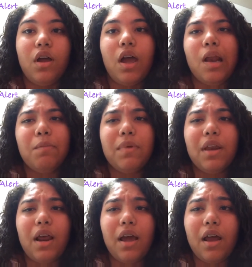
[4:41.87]
and I
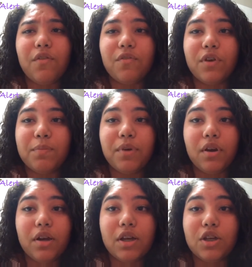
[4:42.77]
mean, I got a free
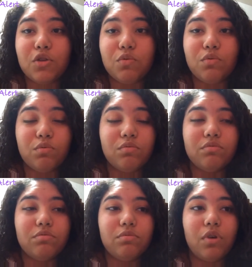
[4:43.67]
period to do
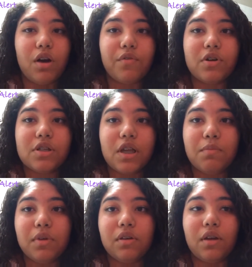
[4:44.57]
whatever
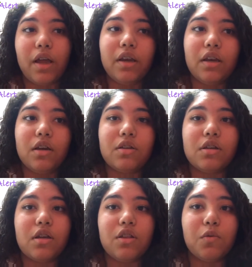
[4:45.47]
assignment I needed
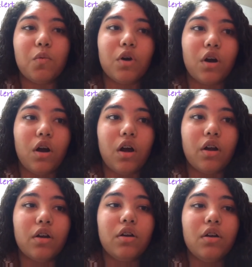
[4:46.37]
to either work on,